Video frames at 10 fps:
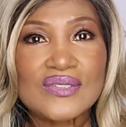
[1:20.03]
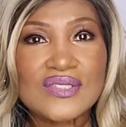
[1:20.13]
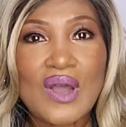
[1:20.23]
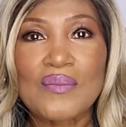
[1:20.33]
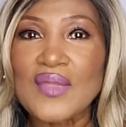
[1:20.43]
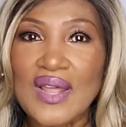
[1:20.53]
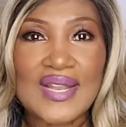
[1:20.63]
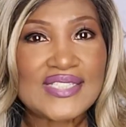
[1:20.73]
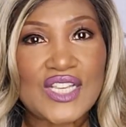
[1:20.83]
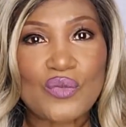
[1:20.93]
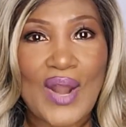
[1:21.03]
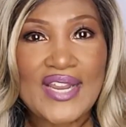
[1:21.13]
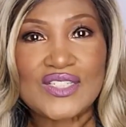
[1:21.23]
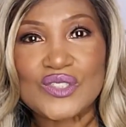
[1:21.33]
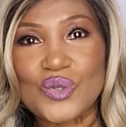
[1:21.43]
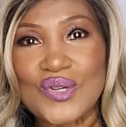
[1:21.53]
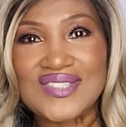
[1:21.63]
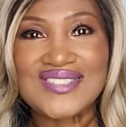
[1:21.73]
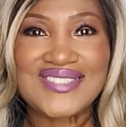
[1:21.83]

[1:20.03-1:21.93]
So let's get right into it.